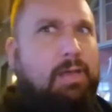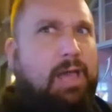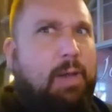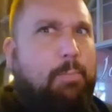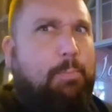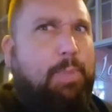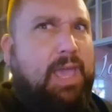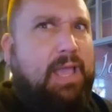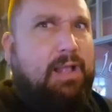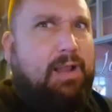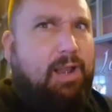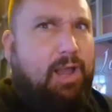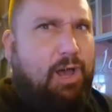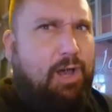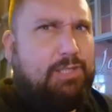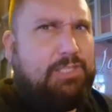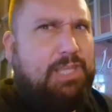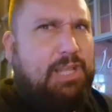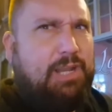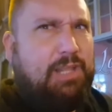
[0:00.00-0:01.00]
A bit
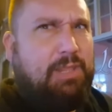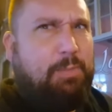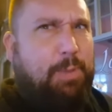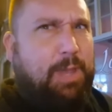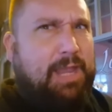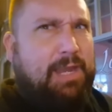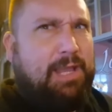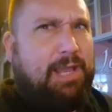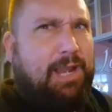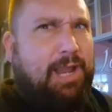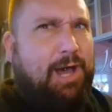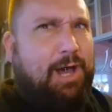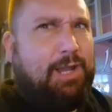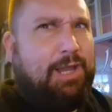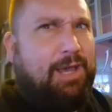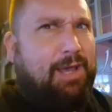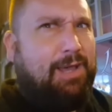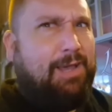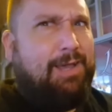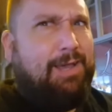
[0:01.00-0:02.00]
classier than a pina
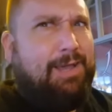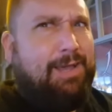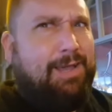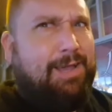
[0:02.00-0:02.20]
colada? very